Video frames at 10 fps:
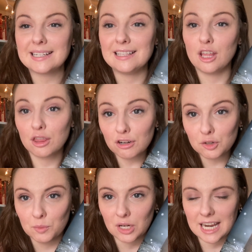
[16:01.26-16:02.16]
in the
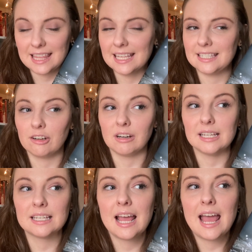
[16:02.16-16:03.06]
third book in this
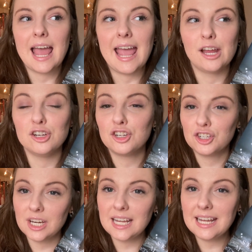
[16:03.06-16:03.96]
series and
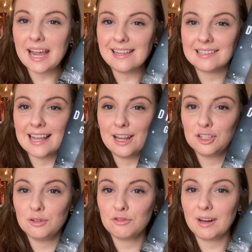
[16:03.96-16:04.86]
she has decided
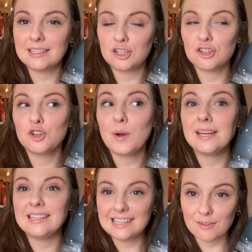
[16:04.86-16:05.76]
to transition to
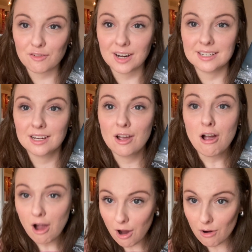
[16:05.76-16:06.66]
a different
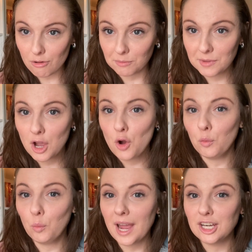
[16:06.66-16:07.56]
home,
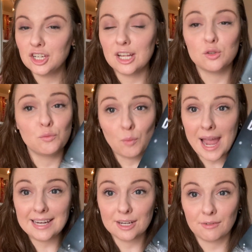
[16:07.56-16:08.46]
which is
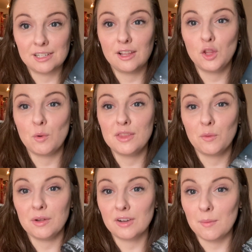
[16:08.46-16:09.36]
way different than the one
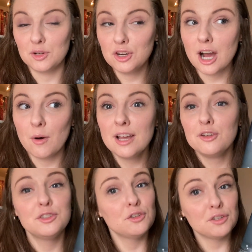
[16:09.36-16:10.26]
that we've come to know.
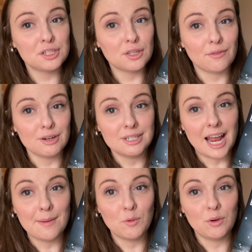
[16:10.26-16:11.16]
So this is the first
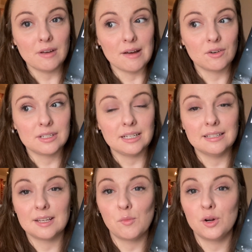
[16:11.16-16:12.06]
time we've ever seen
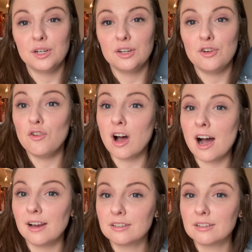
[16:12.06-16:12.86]
someone not